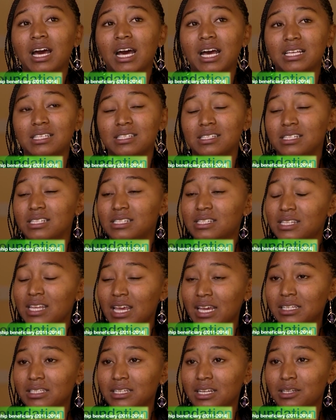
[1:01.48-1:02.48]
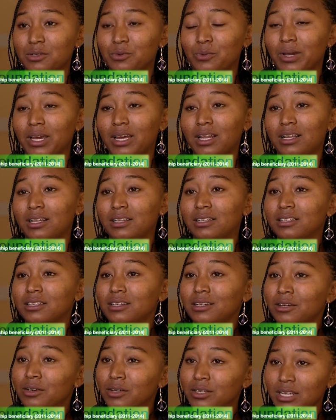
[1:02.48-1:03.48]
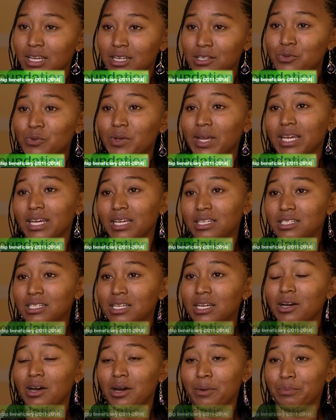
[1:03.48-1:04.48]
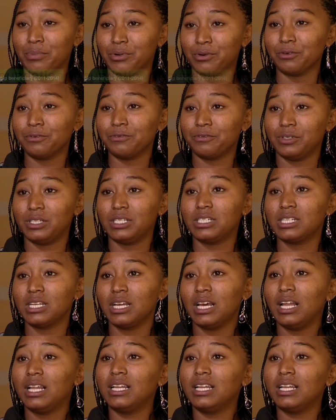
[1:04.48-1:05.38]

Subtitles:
has decided, well, yes, we are getting our profit.